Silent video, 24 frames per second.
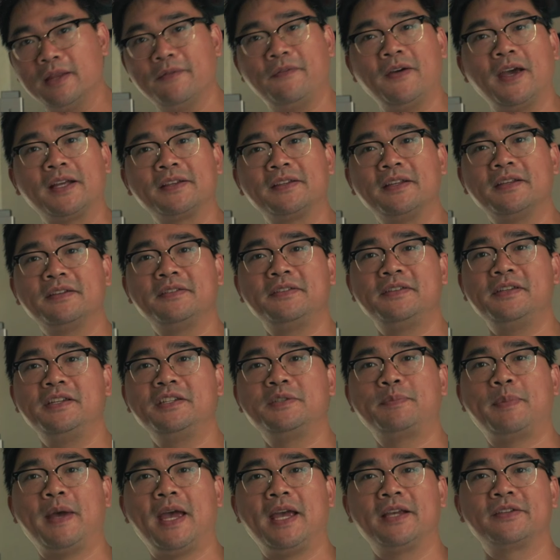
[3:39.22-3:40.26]
the fact that these
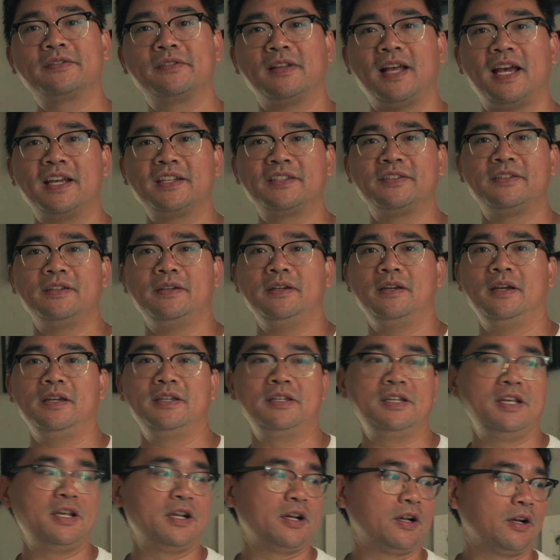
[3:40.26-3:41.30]
bags last a
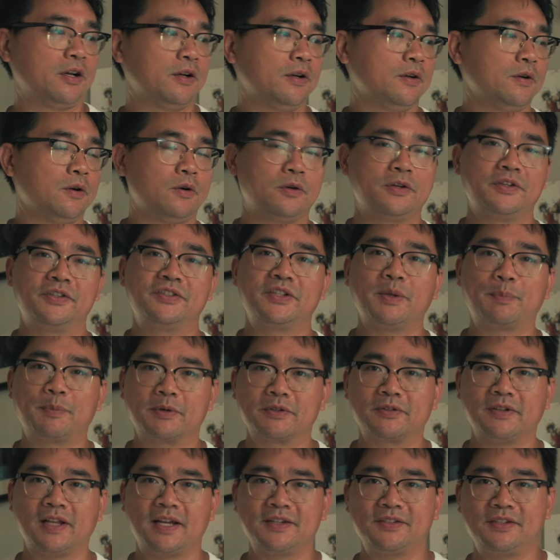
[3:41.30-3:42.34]
year, or the
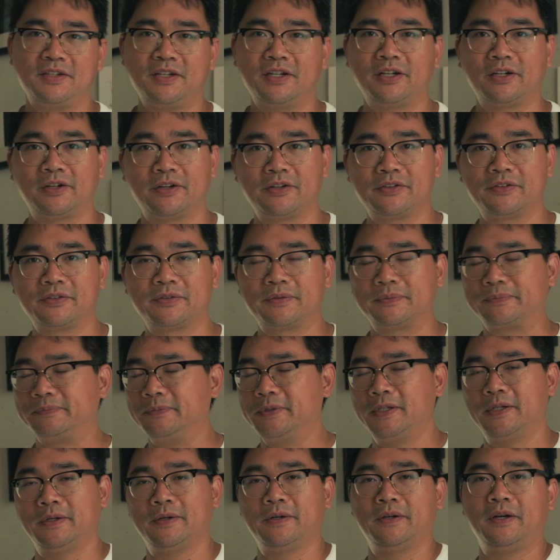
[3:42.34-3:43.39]
zippers last a year, is
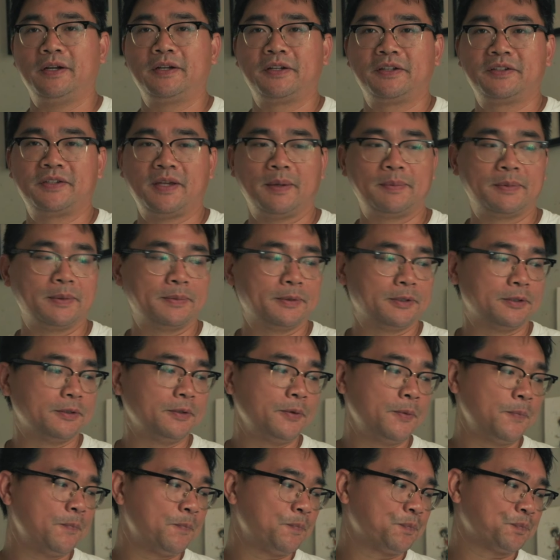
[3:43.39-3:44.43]
unacceptable.
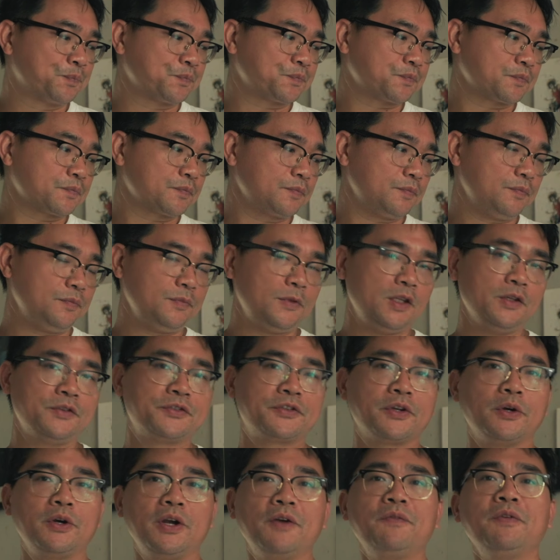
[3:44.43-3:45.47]

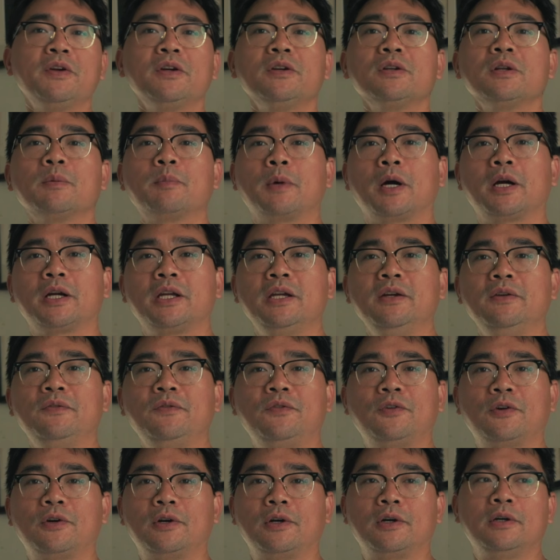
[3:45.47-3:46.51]
So if you're in the market
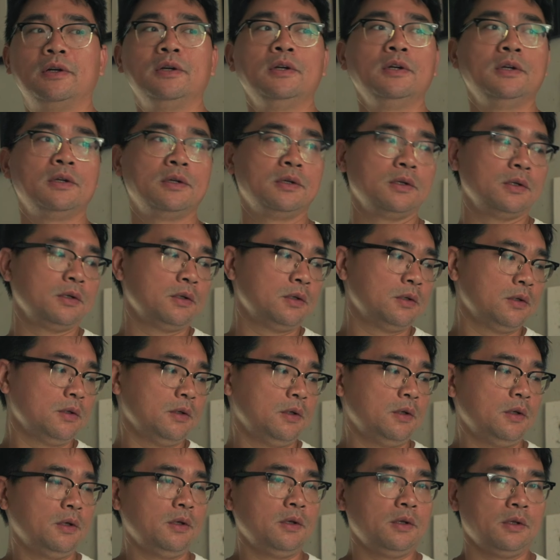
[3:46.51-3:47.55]
for
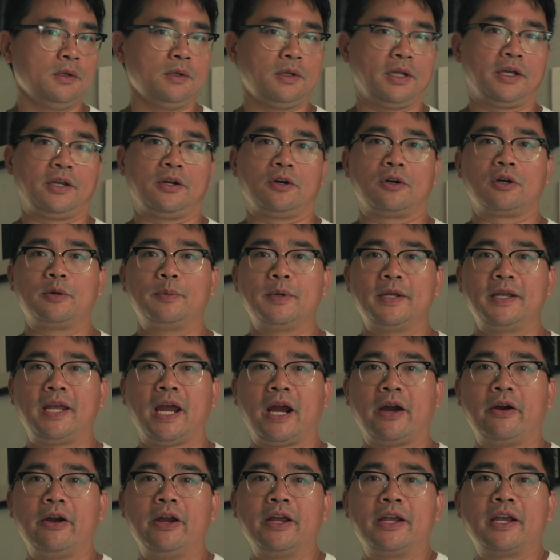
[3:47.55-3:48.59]
like urban
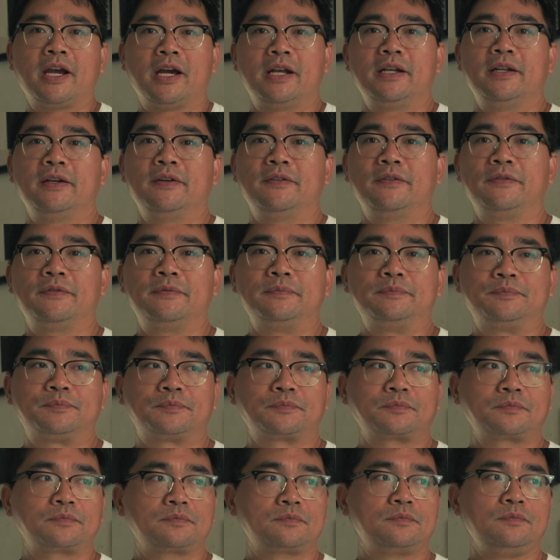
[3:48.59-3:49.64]
carry kind of
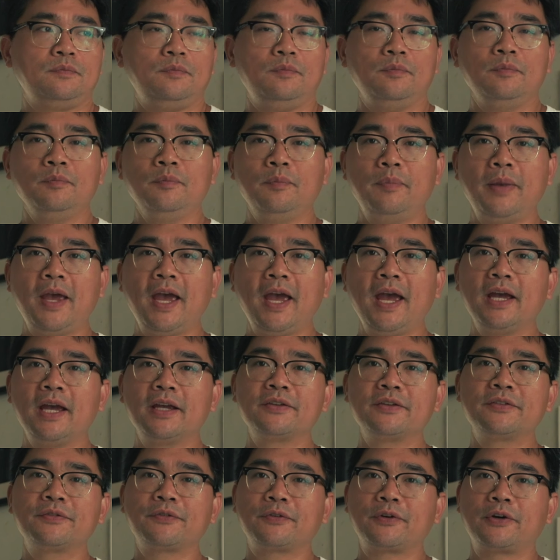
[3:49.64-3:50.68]

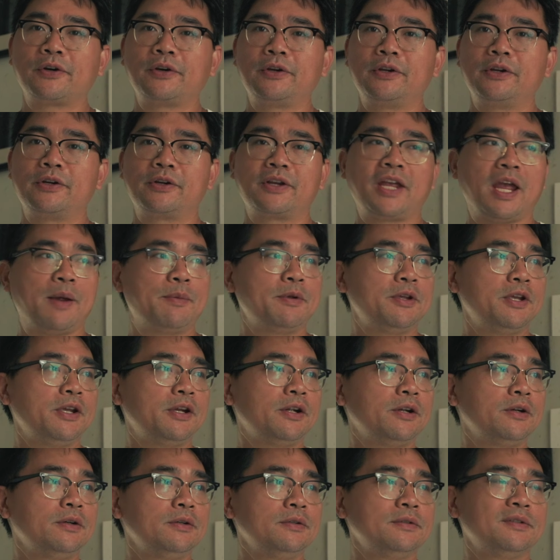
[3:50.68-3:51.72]
bags for your camera
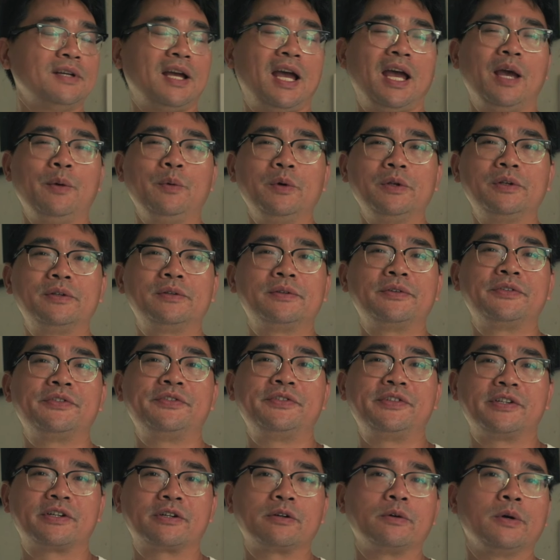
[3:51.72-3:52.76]
gear, I would
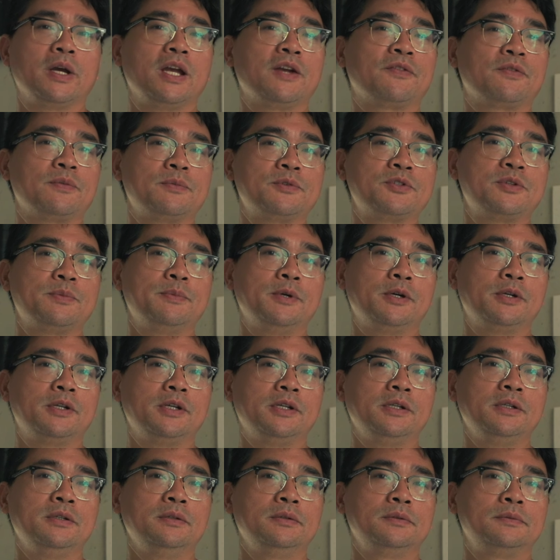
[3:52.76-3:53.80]
steer away from
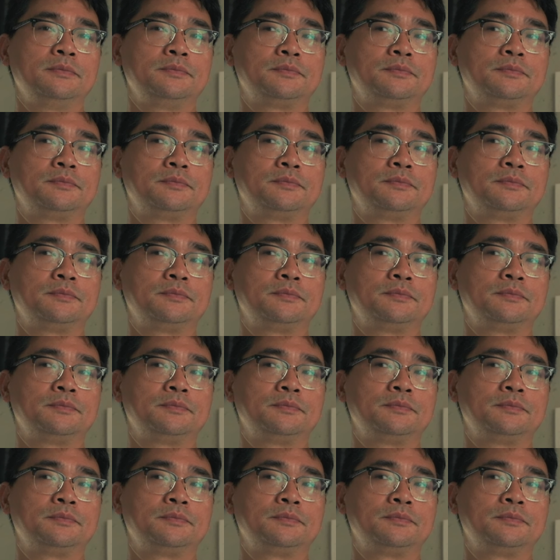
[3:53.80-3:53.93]
Shimoda.